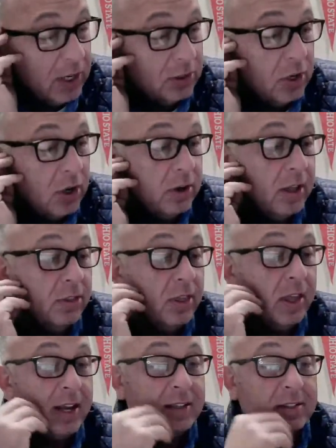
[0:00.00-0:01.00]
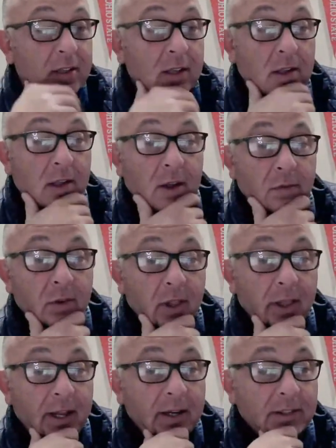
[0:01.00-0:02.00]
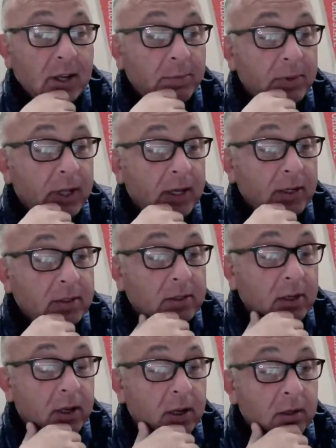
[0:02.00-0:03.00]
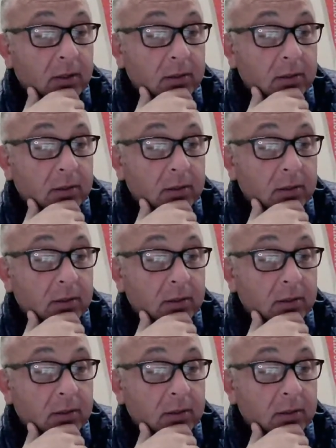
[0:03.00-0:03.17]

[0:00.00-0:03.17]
Jarn Athletics for the latest updates.